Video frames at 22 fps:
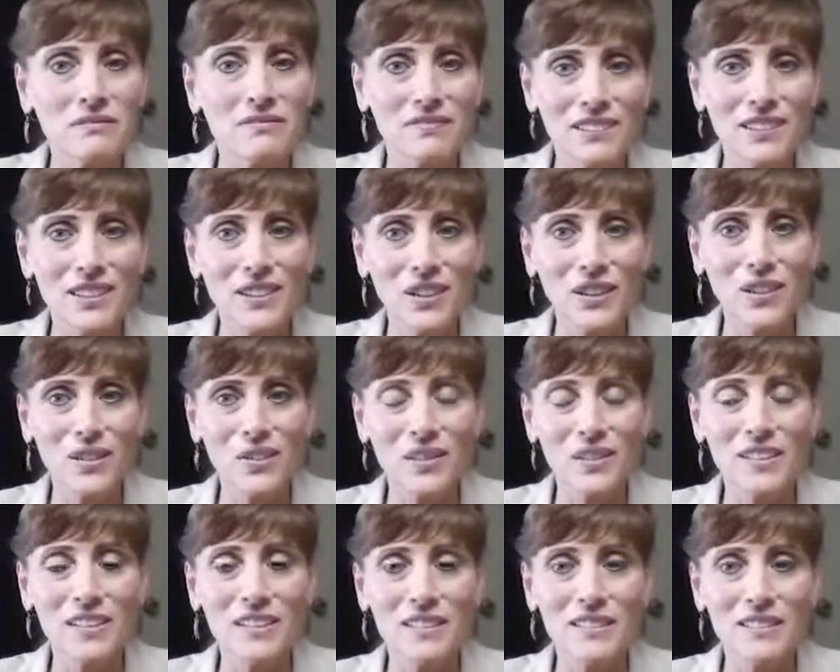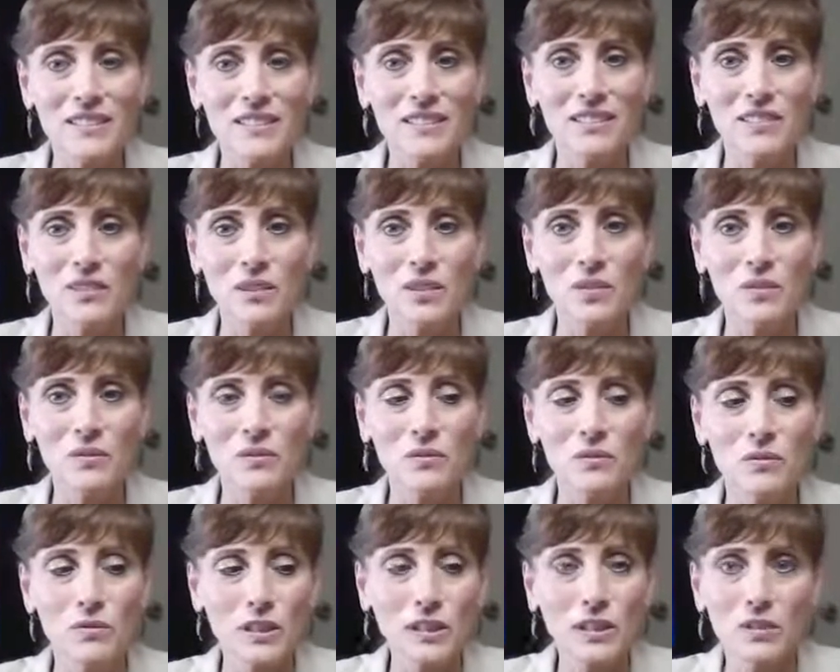You know, eat, you know,
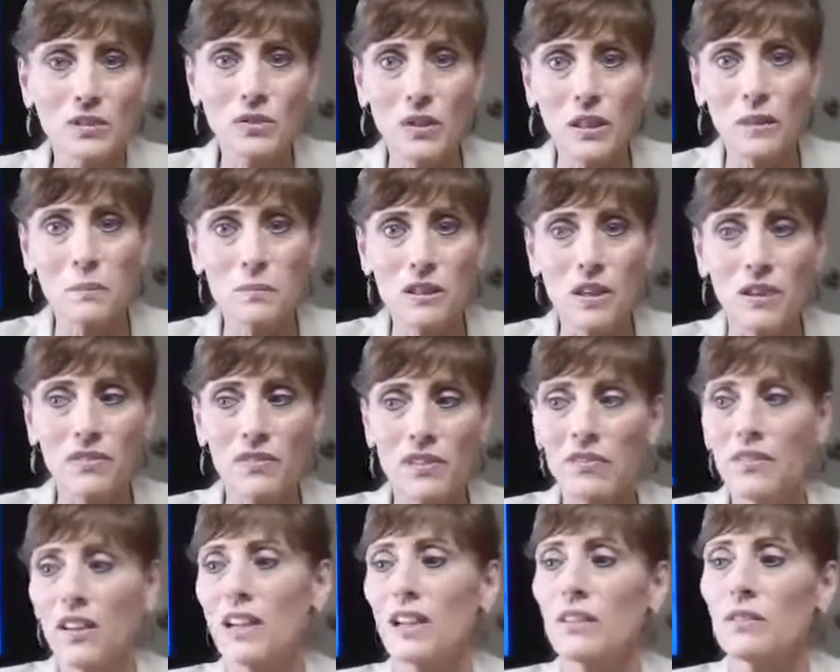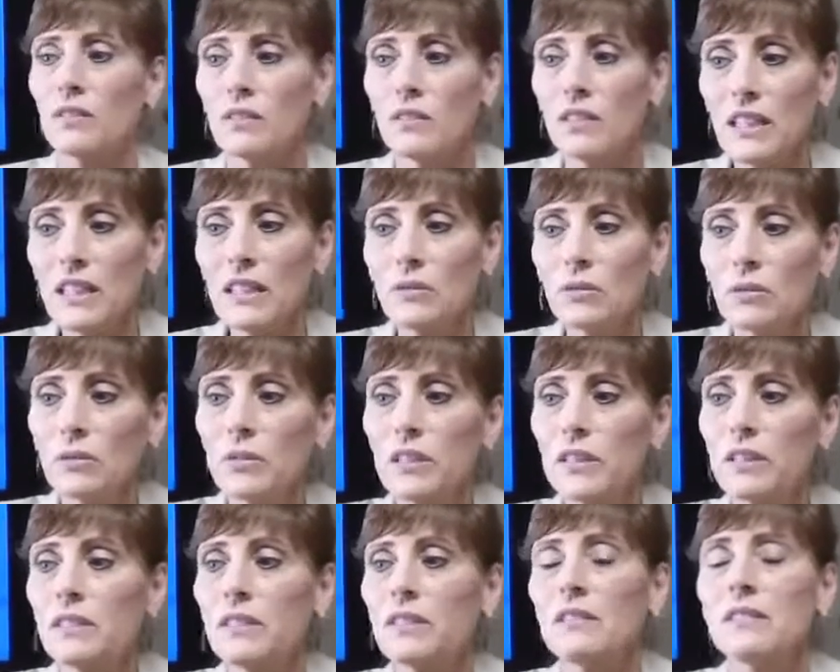real grapes off the vine. Eat
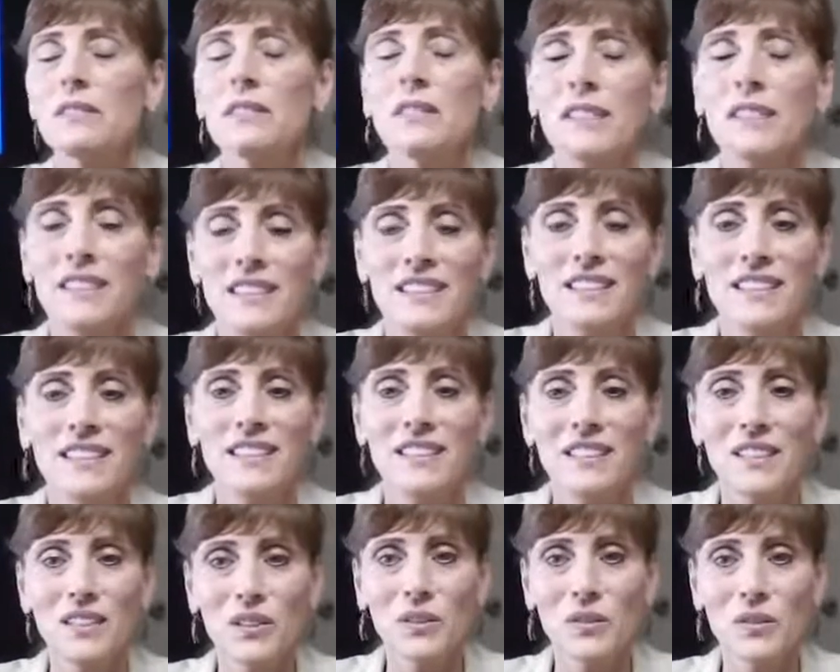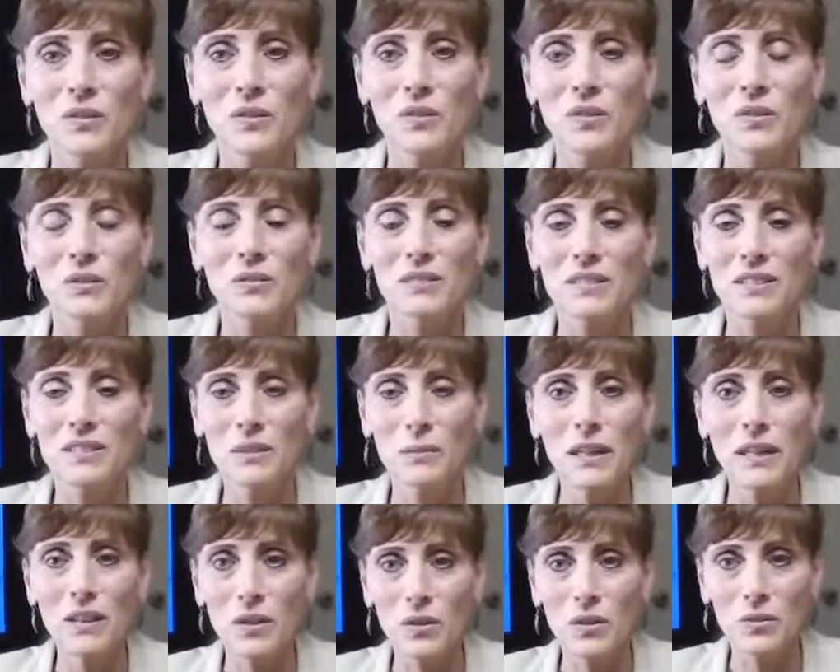real, you know,
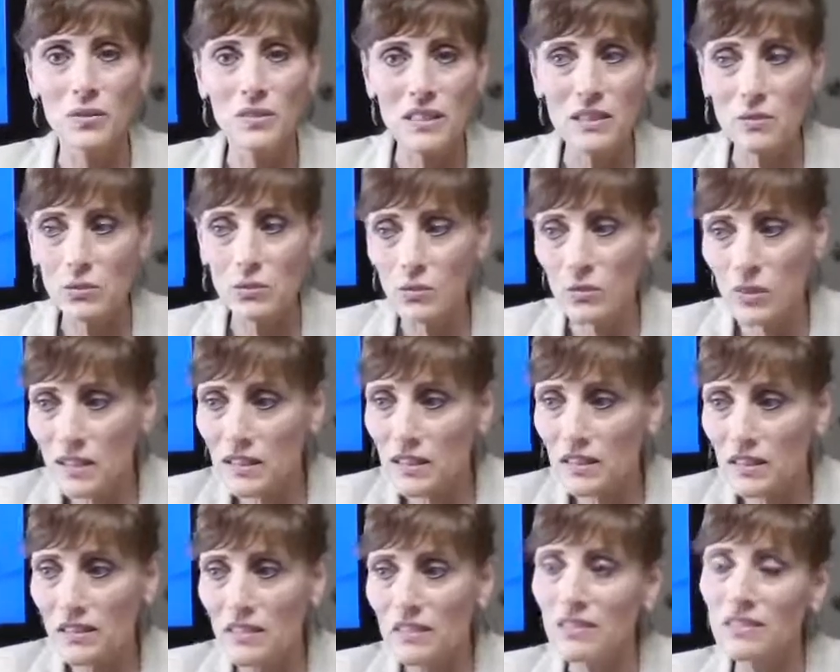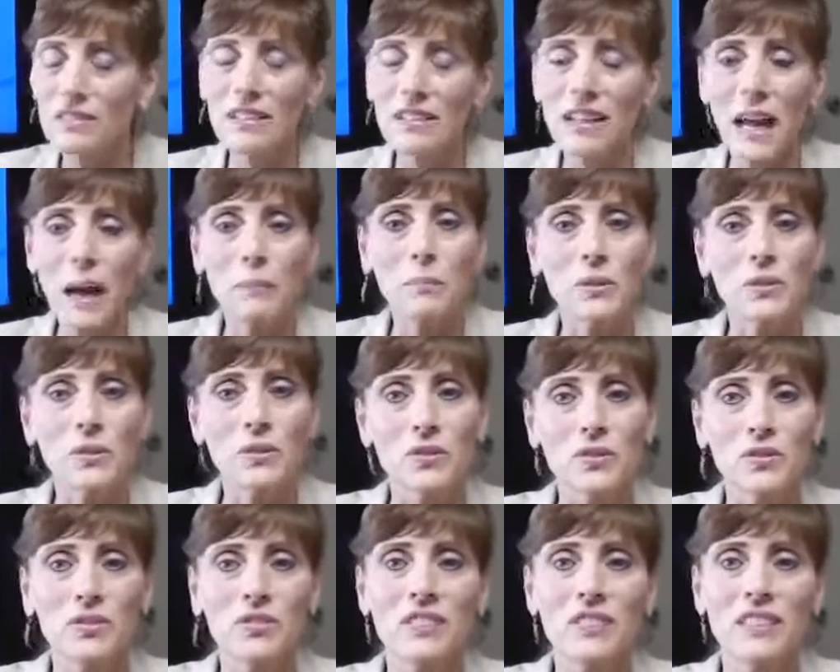tomatoes. Eat real
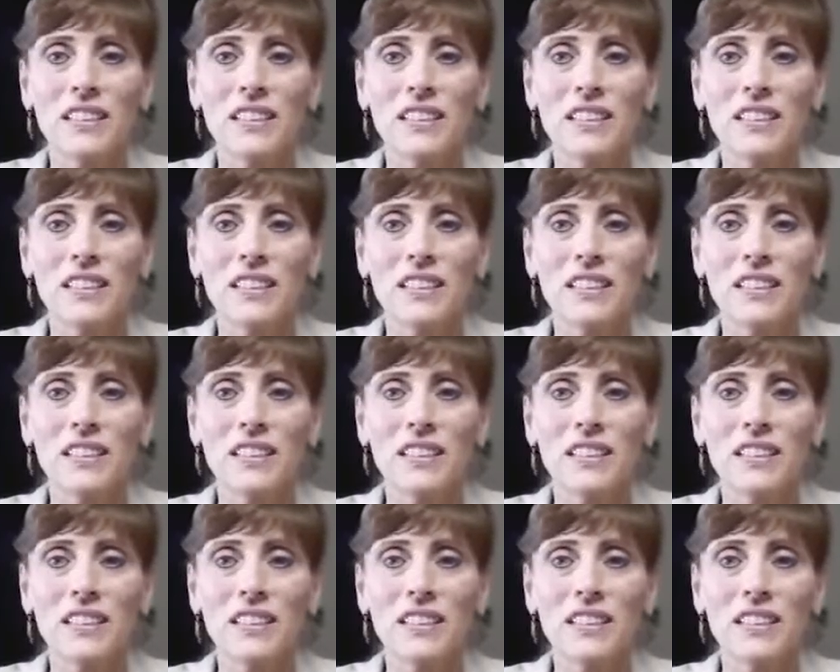apples.